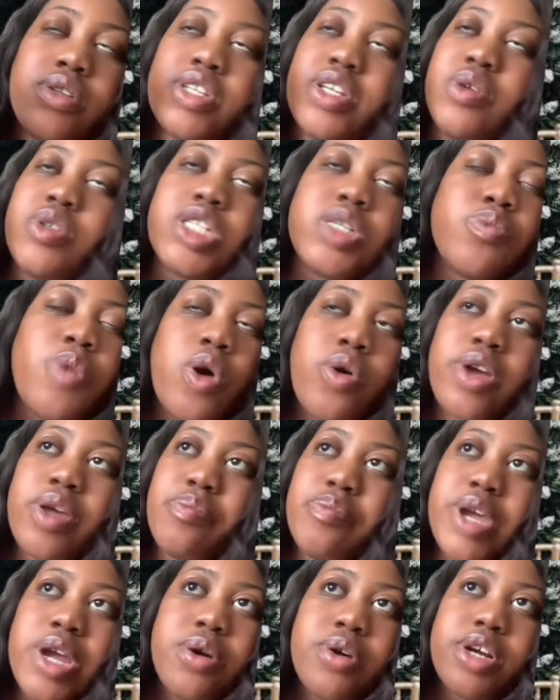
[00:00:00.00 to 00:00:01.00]
smoke and
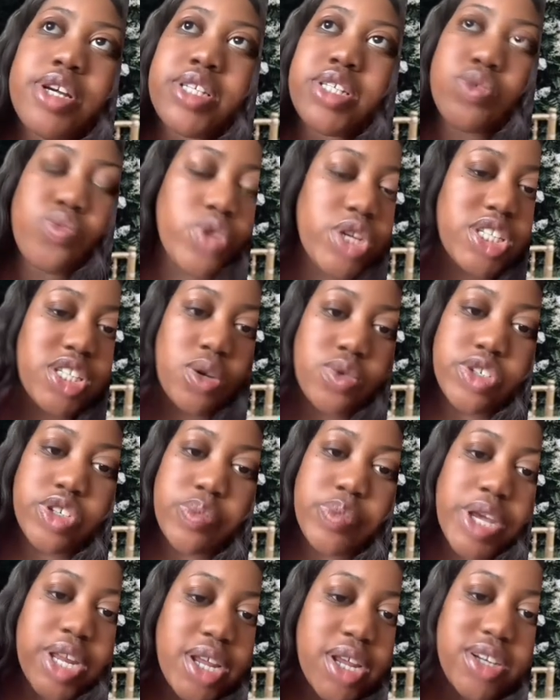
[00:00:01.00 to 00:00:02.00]
mirrors with social
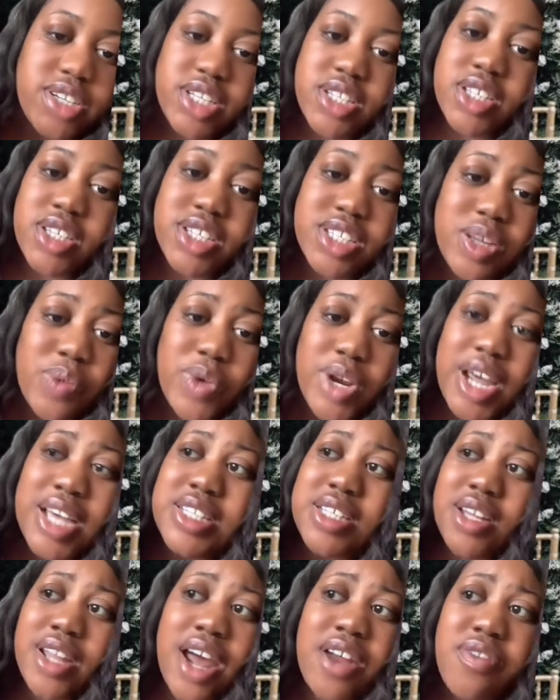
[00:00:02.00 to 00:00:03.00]
media. Just because someone has
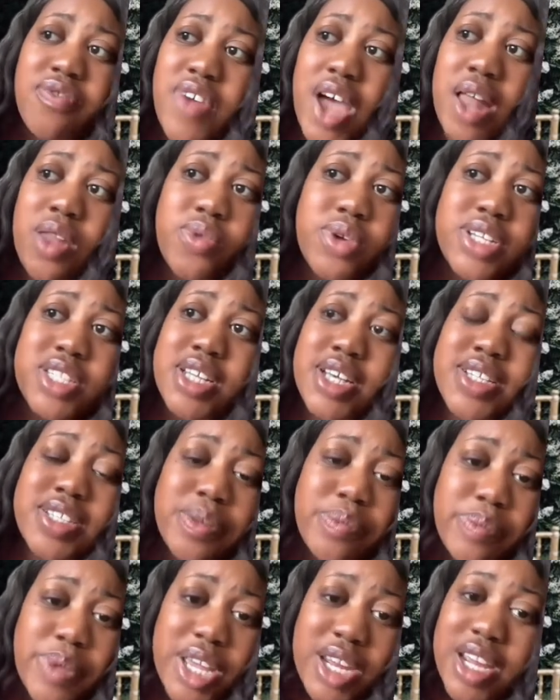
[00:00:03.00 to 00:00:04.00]
a lot of followers
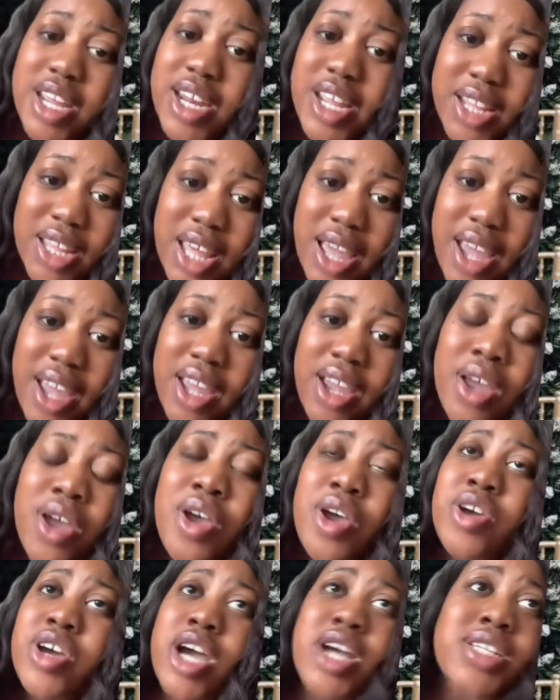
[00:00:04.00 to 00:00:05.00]
doesn't mean anything.
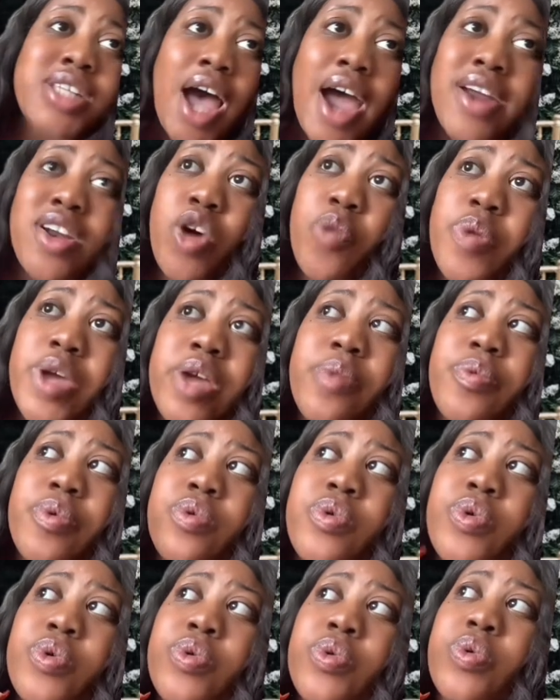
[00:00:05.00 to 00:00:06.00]
Because I know people
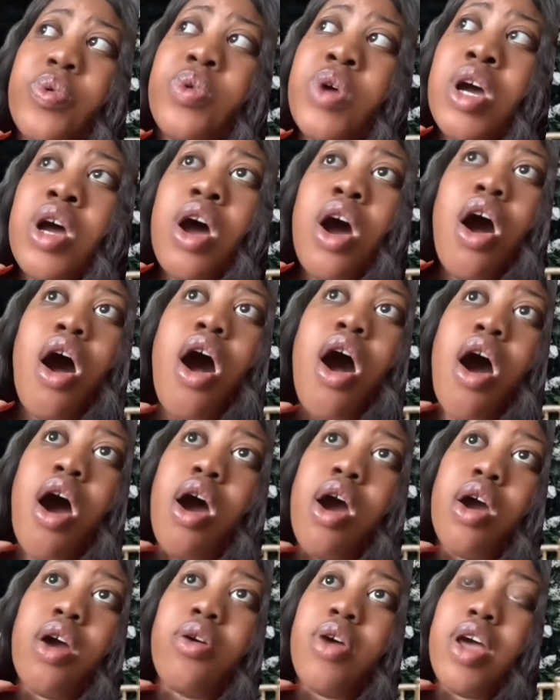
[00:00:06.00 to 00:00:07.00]
who
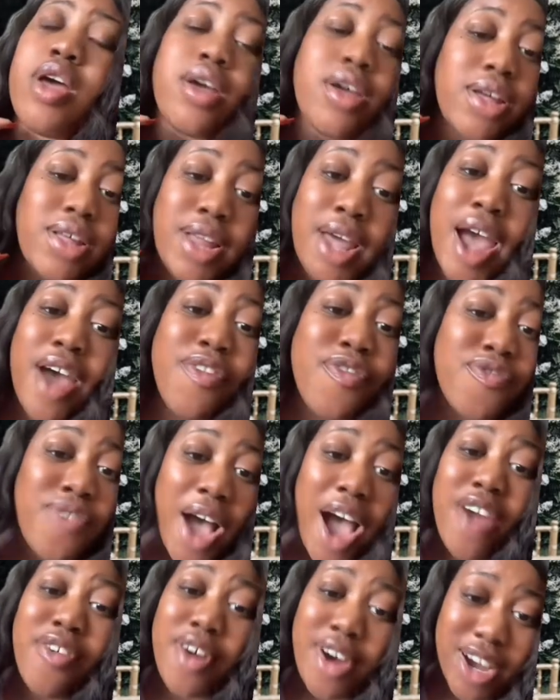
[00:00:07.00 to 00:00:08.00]
have
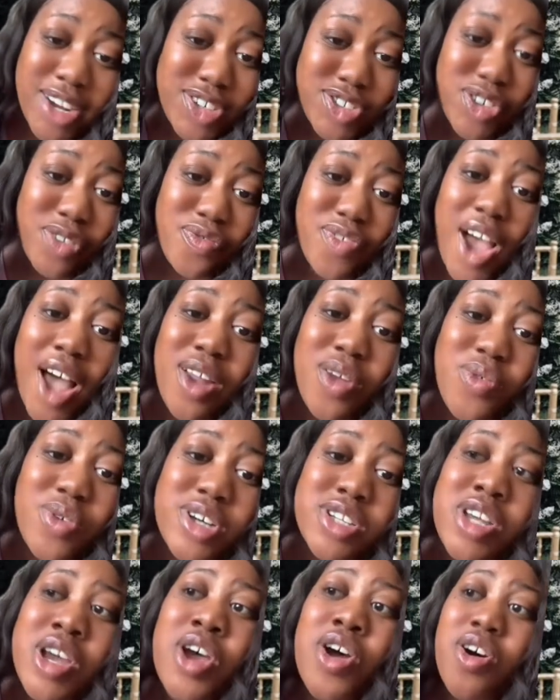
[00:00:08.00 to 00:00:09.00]
500
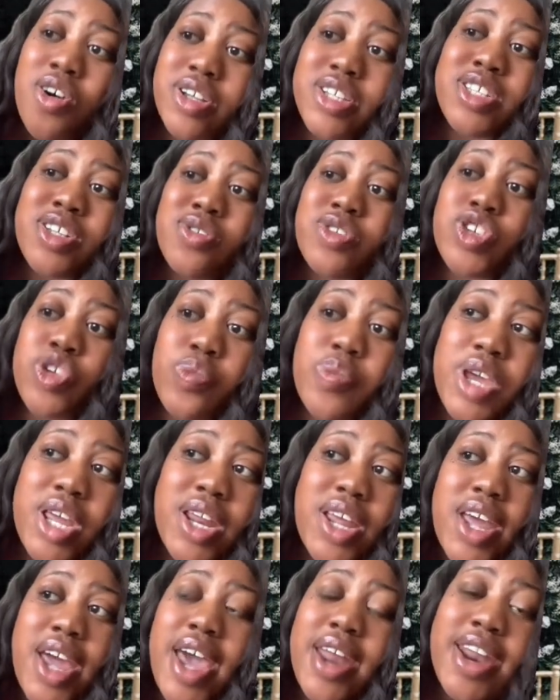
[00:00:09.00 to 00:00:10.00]
followers on social
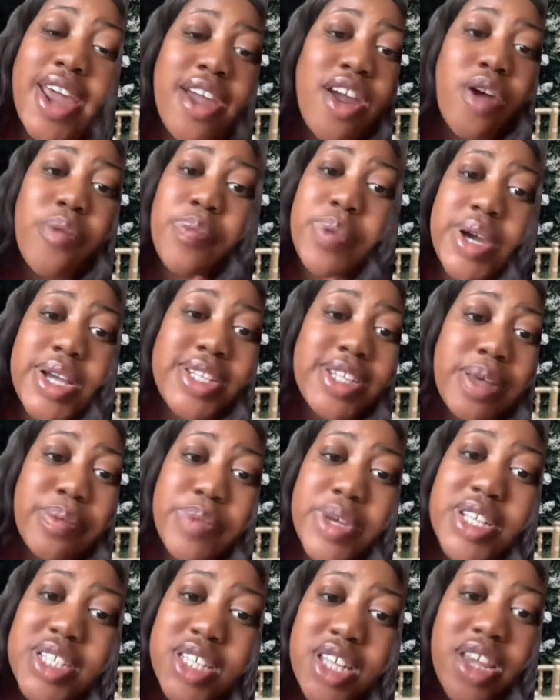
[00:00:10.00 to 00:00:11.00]
media and they are booked and
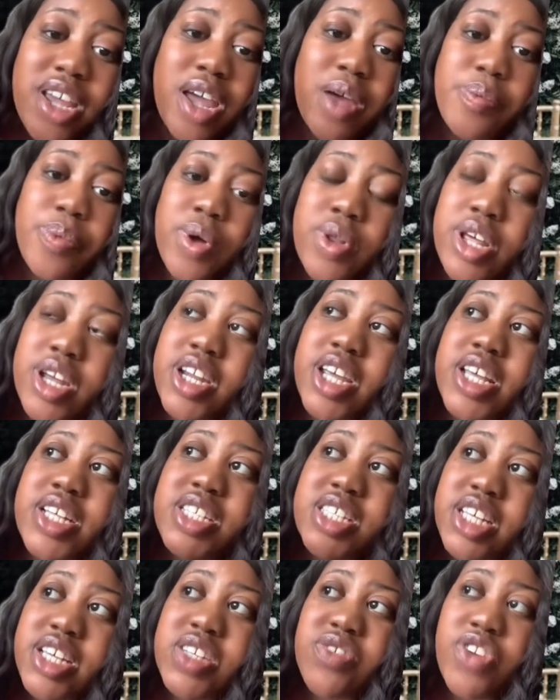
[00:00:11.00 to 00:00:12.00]
busy and pulling in
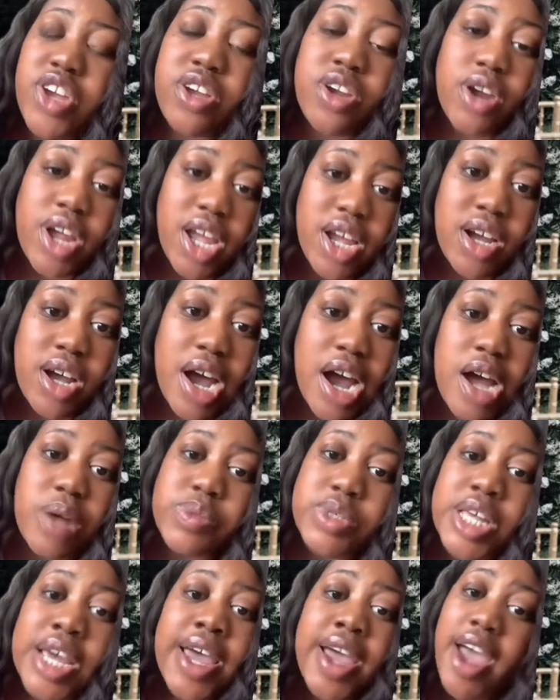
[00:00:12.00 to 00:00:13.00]
six-figure
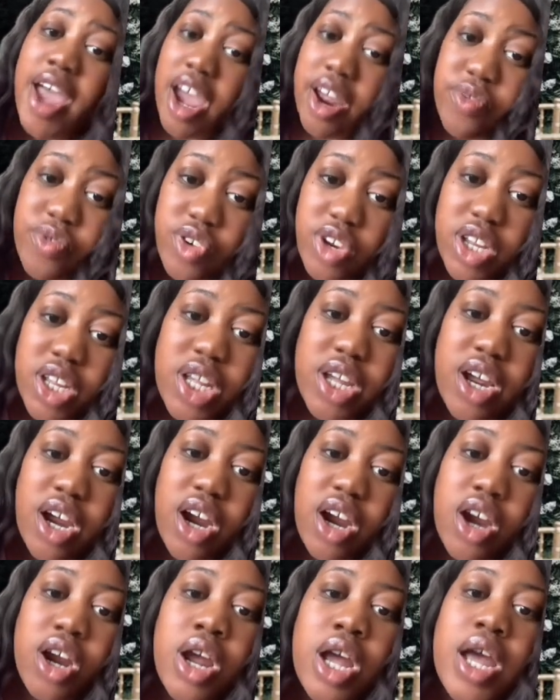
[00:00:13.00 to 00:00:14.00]
incomes every
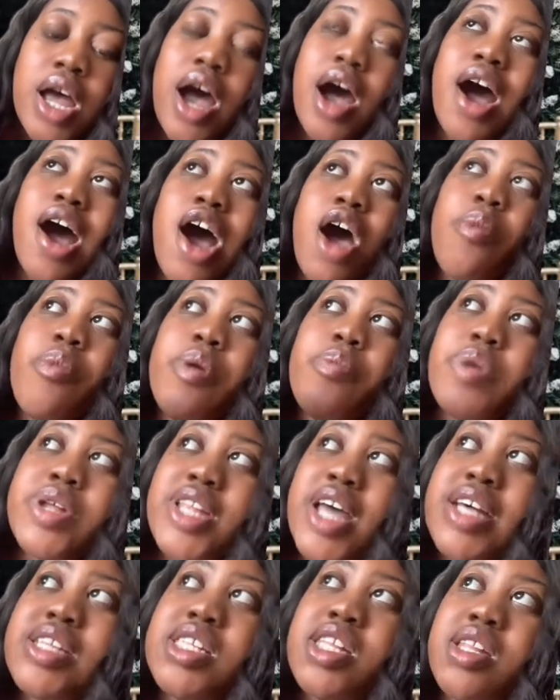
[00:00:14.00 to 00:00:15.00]
year. But
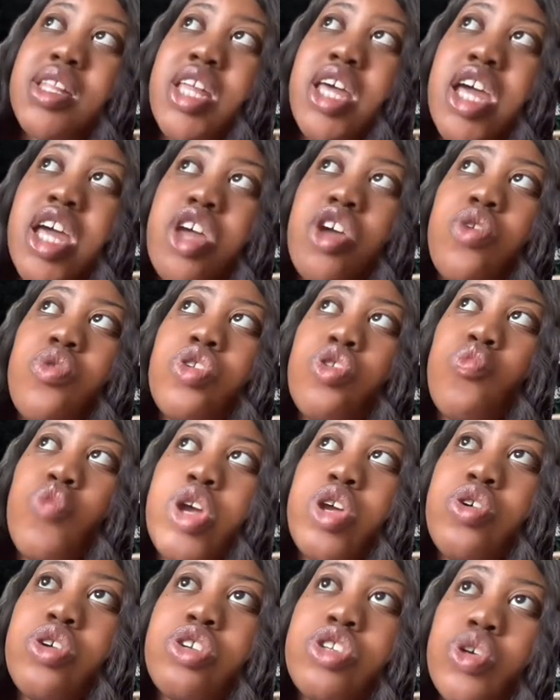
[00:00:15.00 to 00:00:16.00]
that's the thing. When
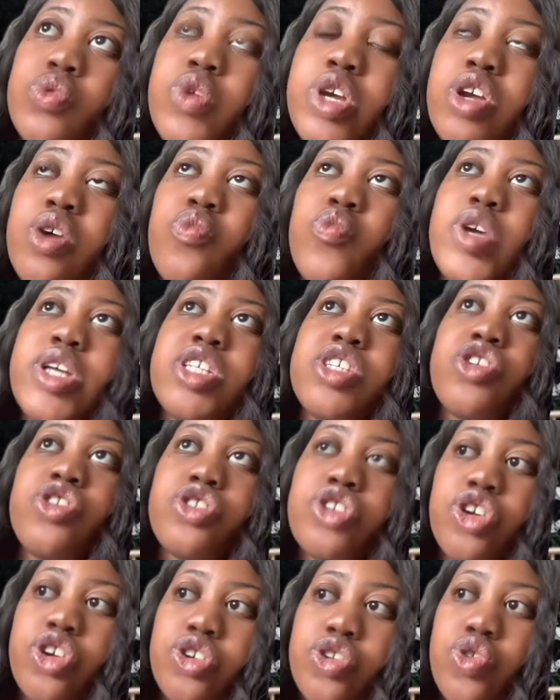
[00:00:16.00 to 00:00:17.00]
you're doing your research
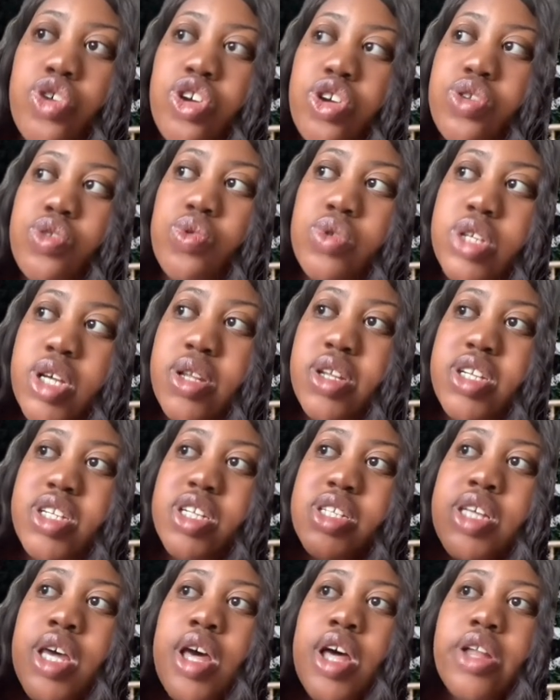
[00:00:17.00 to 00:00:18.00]
and you're doing your due
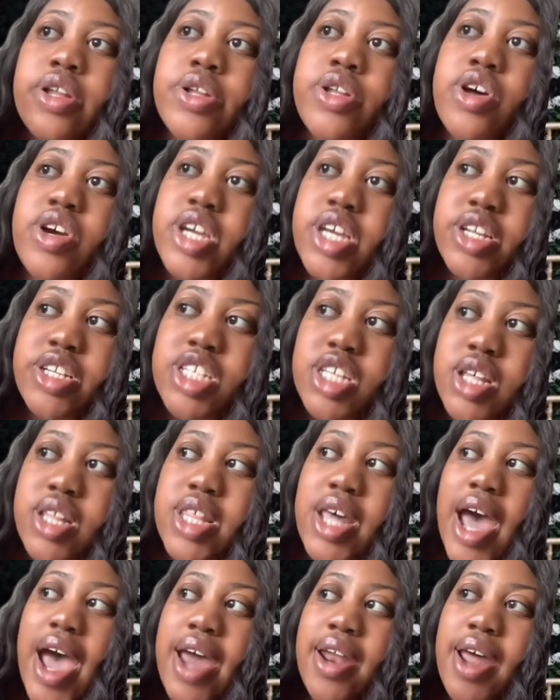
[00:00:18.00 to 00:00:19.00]
diligence, look into
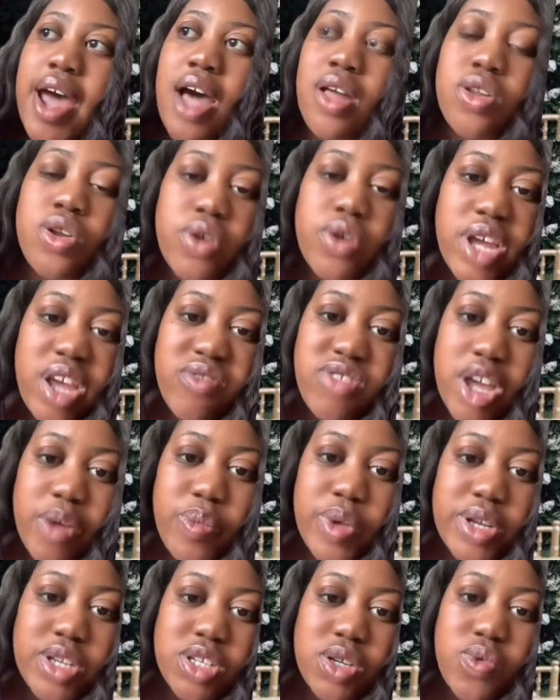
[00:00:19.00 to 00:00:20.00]
that. How long have they
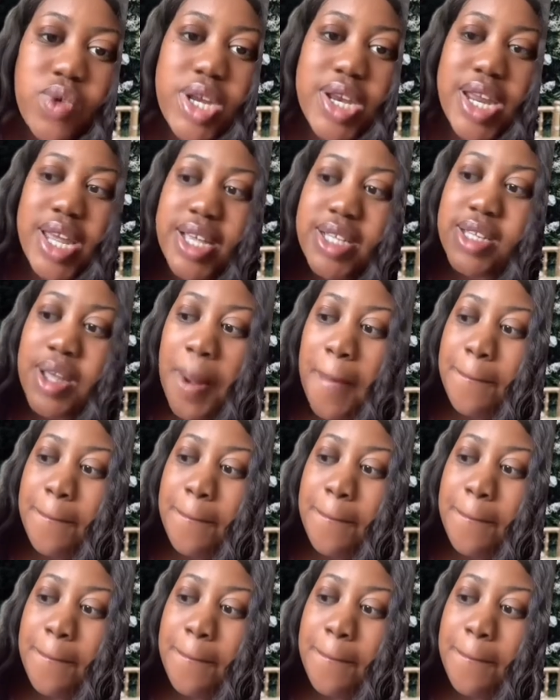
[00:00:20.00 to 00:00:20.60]
been doing this?